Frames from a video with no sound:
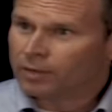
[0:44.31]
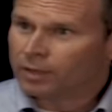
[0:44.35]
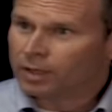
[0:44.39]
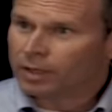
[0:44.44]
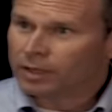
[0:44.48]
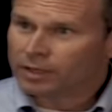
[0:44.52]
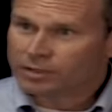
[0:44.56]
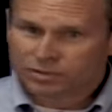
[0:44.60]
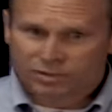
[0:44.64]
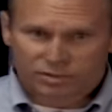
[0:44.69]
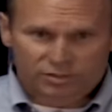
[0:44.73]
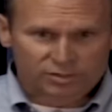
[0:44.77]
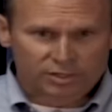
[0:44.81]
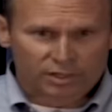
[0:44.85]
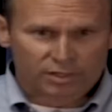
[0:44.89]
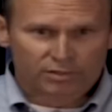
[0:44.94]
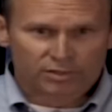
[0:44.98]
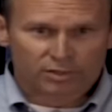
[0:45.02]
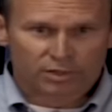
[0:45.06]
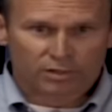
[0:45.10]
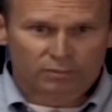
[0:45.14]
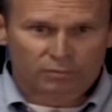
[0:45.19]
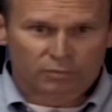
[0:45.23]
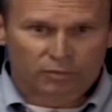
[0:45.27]
As the
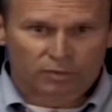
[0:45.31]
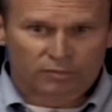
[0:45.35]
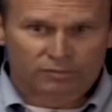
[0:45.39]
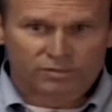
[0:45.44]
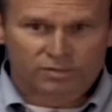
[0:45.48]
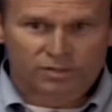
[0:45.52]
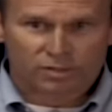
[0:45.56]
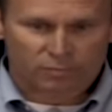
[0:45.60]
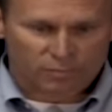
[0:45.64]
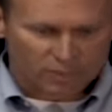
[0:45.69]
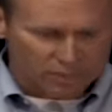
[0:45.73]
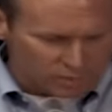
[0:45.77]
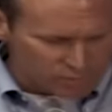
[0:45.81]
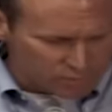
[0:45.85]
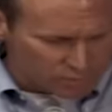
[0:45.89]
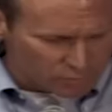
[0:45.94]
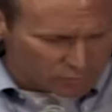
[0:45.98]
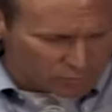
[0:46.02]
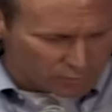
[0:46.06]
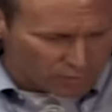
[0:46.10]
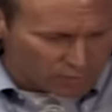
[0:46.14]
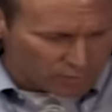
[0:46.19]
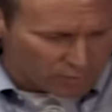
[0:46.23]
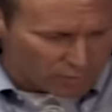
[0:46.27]
Secretary previously
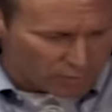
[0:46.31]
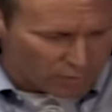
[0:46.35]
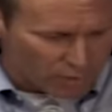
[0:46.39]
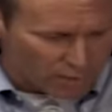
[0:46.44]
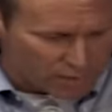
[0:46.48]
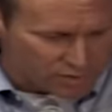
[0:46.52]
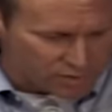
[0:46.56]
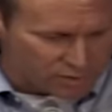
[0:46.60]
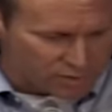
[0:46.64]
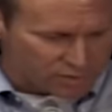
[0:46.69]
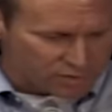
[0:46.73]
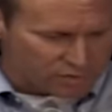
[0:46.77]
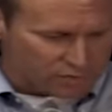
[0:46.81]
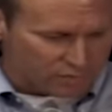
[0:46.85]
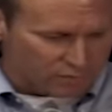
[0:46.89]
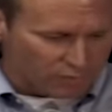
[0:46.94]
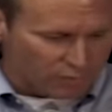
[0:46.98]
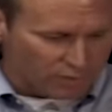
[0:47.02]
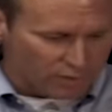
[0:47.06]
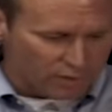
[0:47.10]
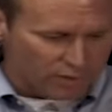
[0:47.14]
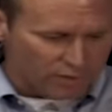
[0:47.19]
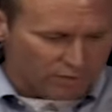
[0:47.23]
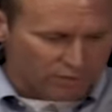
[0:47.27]
mentioned, we're in the process of
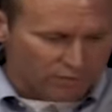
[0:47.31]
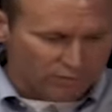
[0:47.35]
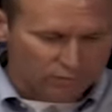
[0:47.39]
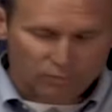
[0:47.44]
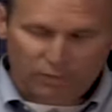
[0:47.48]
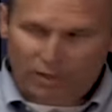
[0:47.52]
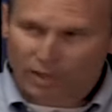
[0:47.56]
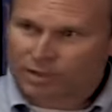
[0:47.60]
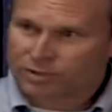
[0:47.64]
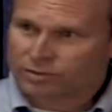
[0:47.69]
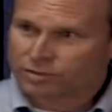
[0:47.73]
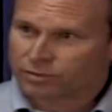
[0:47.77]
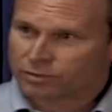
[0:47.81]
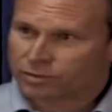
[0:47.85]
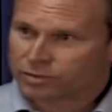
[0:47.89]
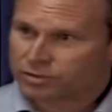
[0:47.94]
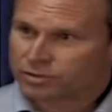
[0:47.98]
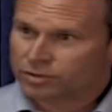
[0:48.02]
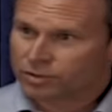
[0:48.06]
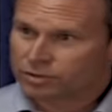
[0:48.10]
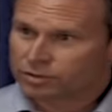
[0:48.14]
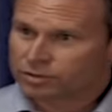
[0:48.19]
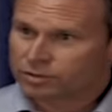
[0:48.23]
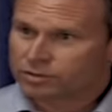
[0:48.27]
running the riser
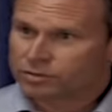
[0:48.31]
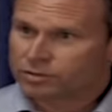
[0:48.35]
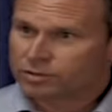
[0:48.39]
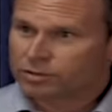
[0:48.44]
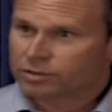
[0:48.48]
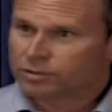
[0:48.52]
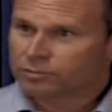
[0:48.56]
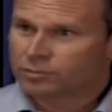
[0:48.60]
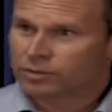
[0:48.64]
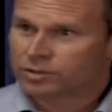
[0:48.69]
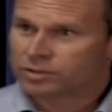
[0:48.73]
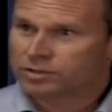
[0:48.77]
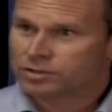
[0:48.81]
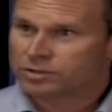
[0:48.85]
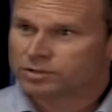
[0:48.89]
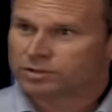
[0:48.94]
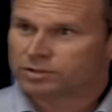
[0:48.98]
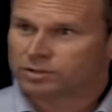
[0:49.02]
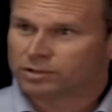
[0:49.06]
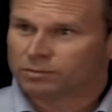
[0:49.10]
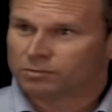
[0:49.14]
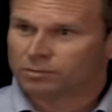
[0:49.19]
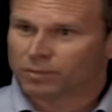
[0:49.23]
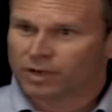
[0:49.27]
insertion tube. This
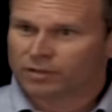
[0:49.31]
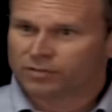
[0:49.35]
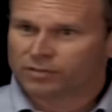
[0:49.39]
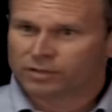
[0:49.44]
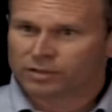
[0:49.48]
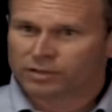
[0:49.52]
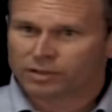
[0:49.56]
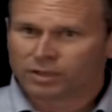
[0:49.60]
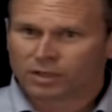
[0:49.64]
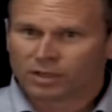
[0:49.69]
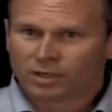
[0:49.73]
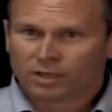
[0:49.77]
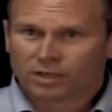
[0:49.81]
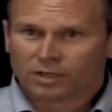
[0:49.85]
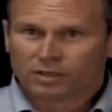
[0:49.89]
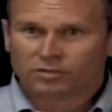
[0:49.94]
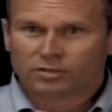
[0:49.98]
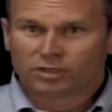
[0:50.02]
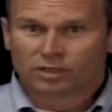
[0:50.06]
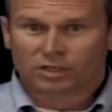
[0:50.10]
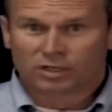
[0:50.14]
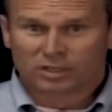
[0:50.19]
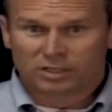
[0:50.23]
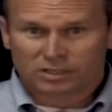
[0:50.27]
is the method
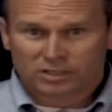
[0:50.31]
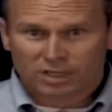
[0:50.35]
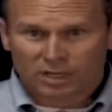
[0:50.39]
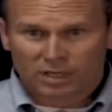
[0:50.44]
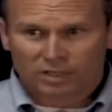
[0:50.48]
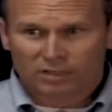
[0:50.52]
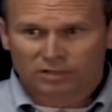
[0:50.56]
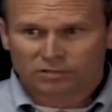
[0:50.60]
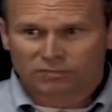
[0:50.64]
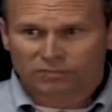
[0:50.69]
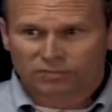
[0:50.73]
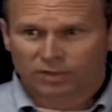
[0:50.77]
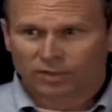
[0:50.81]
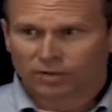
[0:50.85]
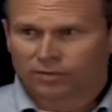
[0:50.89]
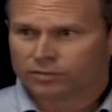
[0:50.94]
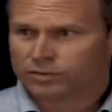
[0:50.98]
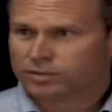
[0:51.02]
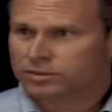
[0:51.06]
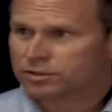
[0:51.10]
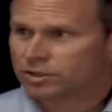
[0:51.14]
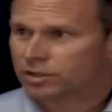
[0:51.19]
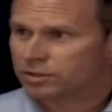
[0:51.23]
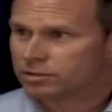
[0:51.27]
to contain the flow.
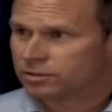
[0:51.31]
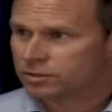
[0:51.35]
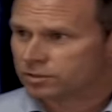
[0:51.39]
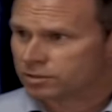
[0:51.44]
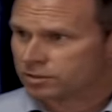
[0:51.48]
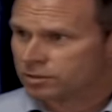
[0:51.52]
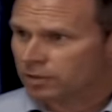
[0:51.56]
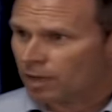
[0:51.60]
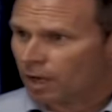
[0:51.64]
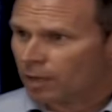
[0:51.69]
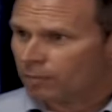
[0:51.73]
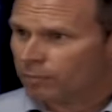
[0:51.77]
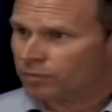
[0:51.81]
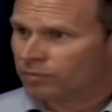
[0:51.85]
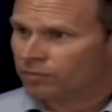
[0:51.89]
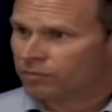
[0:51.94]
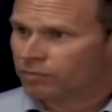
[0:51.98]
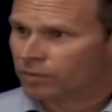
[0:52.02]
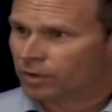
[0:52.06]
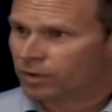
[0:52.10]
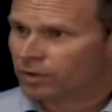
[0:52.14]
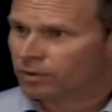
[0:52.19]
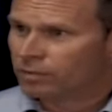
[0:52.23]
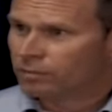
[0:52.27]
This doesn't stop the
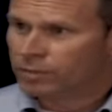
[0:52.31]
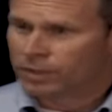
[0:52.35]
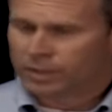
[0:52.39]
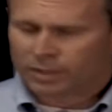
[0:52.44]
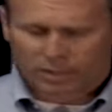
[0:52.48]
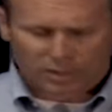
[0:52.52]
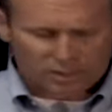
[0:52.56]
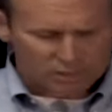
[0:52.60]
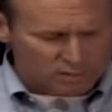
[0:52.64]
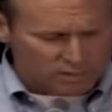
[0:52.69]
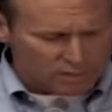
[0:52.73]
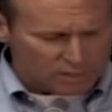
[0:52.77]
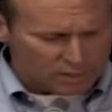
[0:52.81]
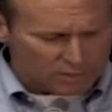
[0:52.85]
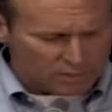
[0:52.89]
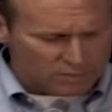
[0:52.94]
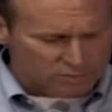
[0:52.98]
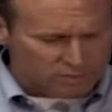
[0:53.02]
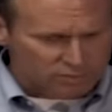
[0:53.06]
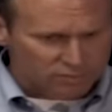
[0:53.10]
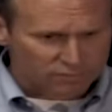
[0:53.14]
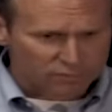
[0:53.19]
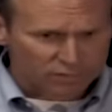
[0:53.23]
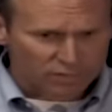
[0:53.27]
flow, but it
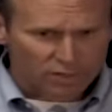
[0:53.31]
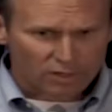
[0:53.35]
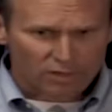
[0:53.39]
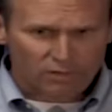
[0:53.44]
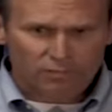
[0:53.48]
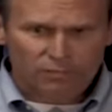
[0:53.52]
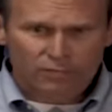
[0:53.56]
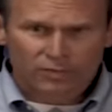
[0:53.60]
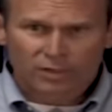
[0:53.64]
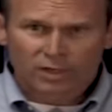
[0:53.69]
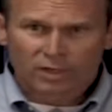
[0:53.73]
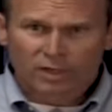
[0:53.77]
contains the flow.